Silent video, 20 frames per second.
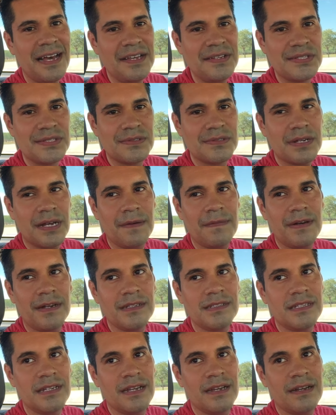I used to have
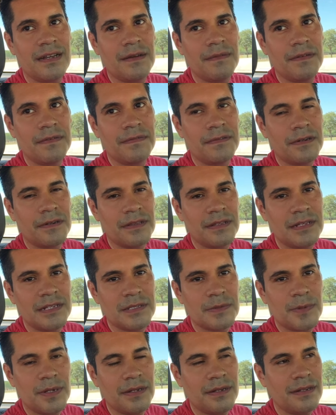a Jetta before
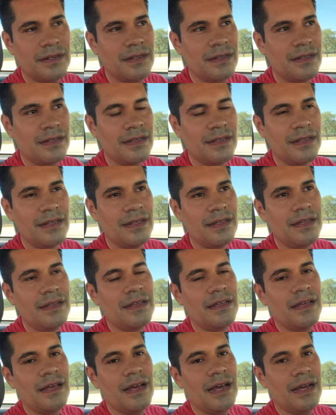this one
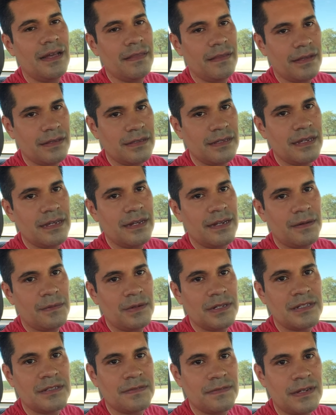and the Jetta
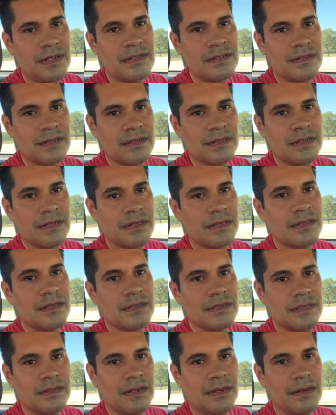was faster than
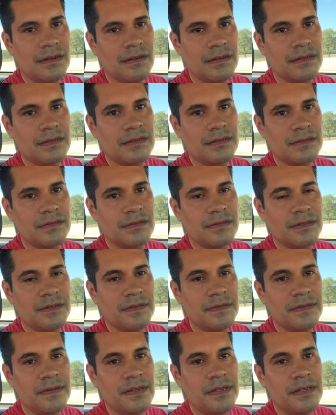this car so
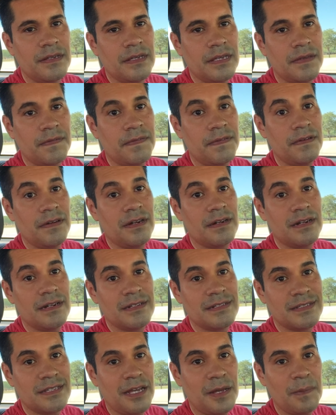if if you are on
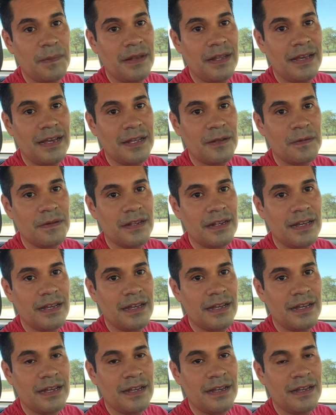a stoplight with
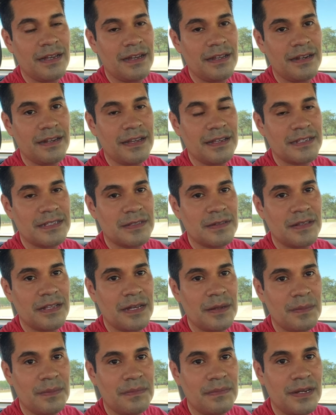a next to
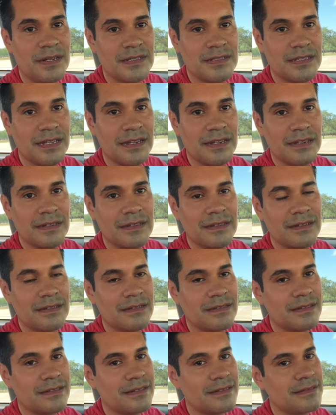the Mustang,
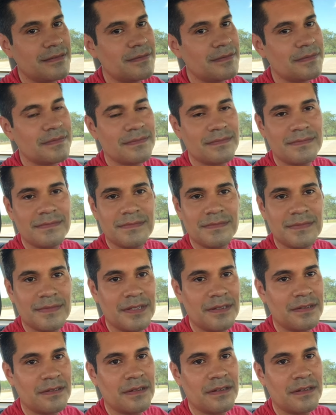you're